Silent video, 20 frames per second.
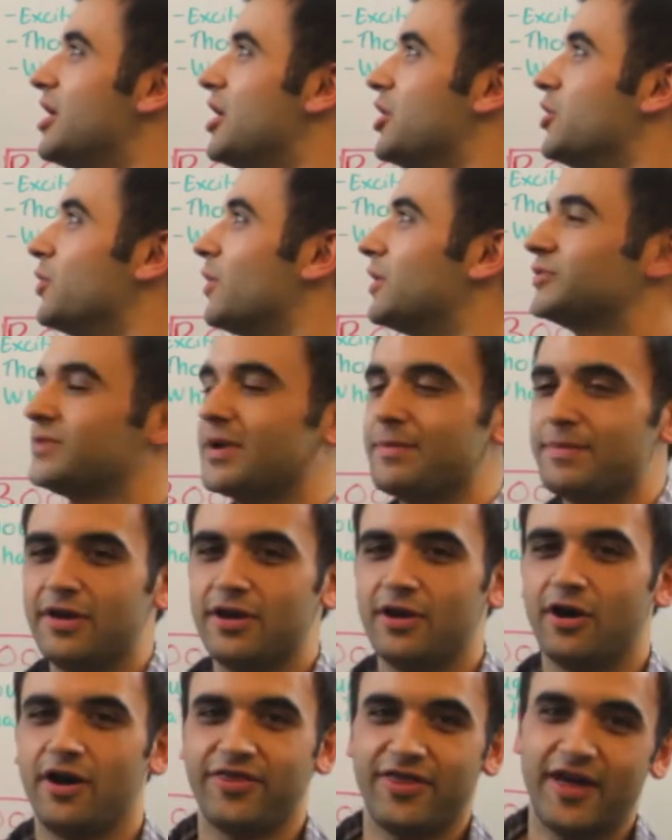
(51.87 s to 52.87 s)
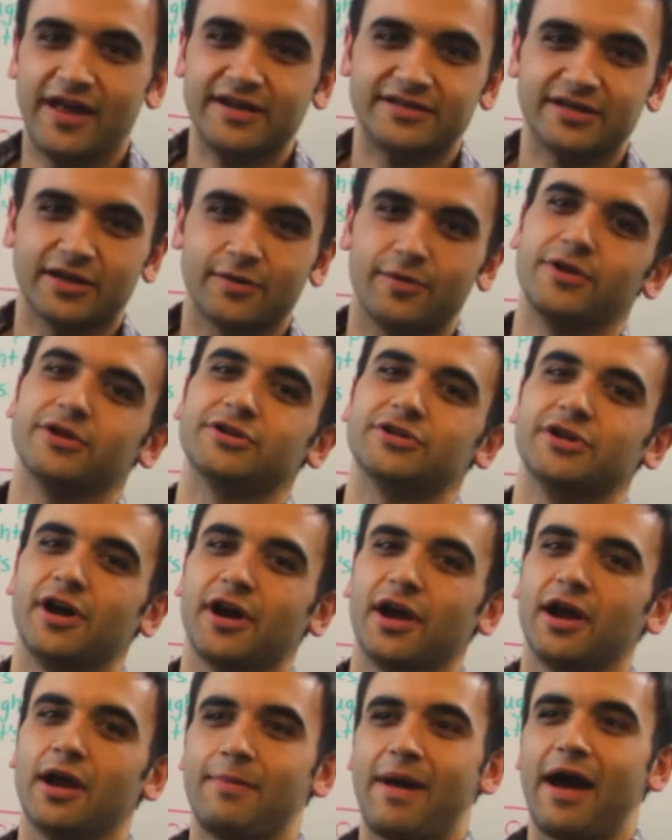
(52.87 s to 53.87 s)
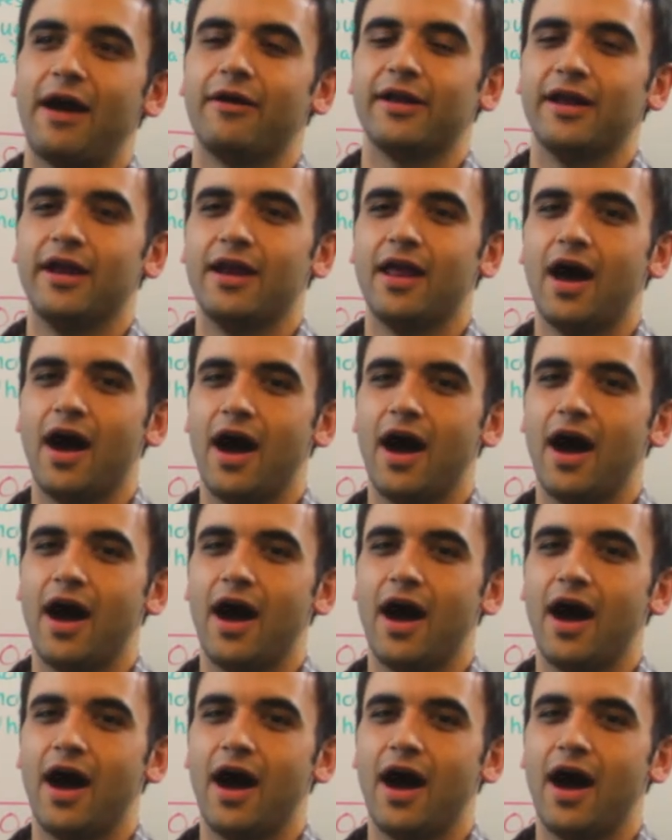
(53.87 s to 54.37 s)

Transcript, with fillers: You always want to be authentic when you're talking about it